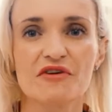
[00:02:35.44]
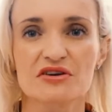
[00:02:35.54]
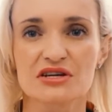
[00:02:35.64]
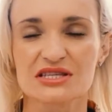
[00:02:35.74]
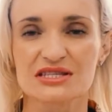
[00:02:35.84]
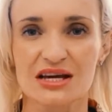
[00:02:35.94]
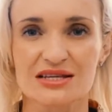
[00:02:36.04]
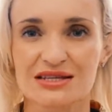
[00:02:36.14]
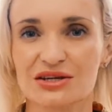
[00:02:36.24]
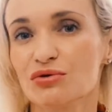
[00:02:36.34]
very
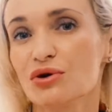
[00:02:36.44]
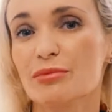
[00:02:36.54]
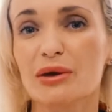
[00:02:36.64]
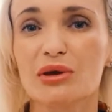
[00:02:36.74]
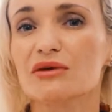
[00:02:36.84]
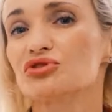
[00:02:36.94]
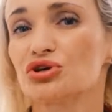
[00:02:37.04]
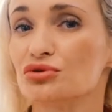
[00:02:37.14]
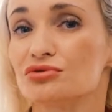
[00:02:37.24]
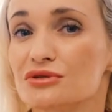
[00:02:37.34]
sexy or maybe even
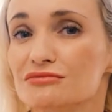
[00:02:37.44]
cute.